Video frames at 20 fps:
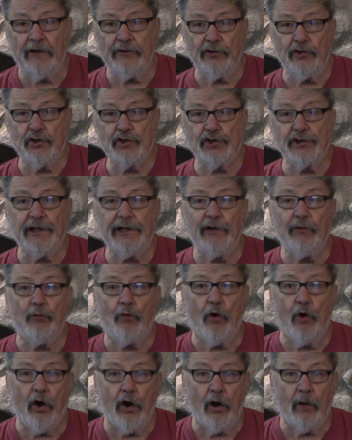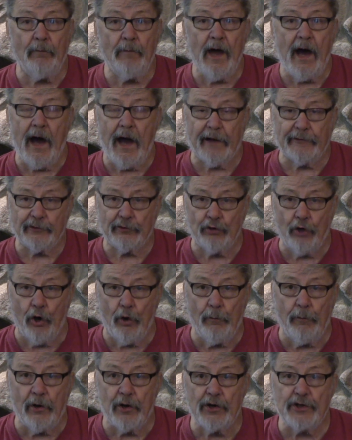unusually warm
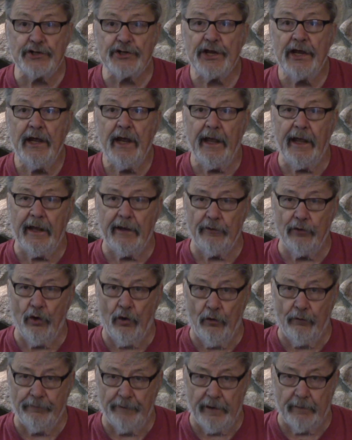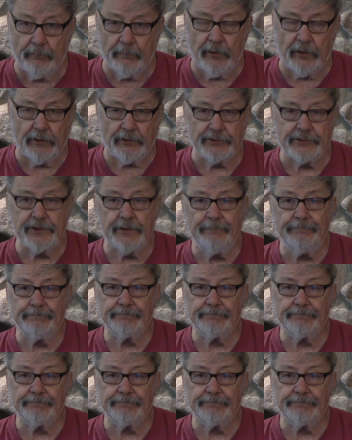Octobers and Novembers.